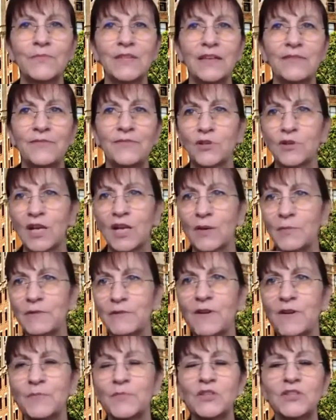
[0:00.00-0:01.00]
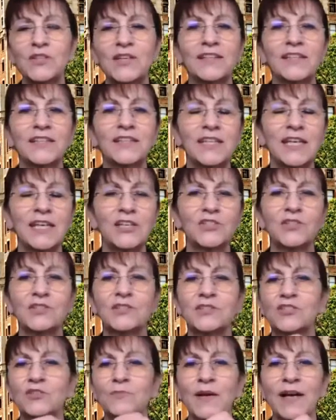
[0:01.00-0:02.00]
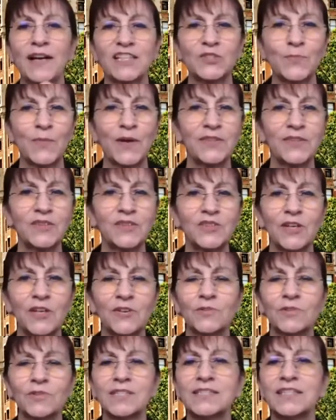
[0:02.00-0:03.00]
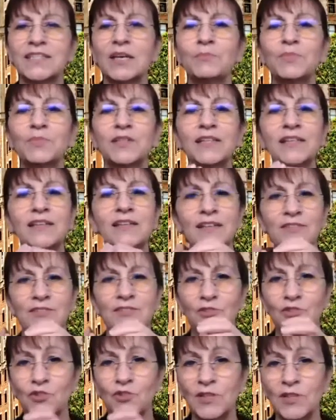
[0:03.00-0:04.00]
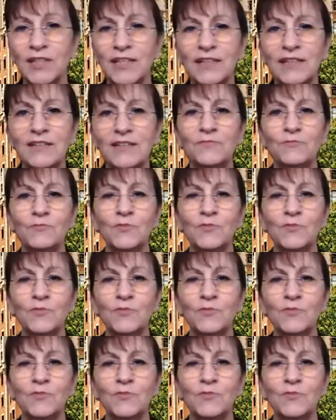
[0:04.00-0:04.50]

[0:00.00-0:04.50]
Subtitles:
If they're coming from the United Nations, they're passed by the General Assembly as a treaty,